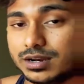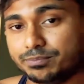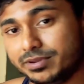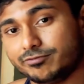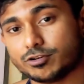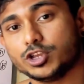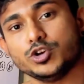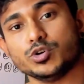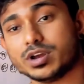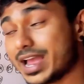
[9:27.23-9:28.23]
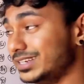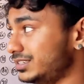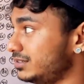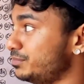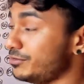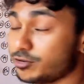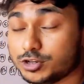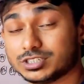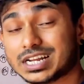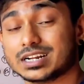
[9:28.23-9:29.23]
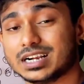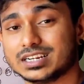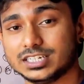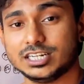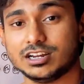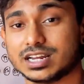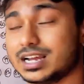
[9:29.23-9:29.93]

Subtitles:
before you start calculating your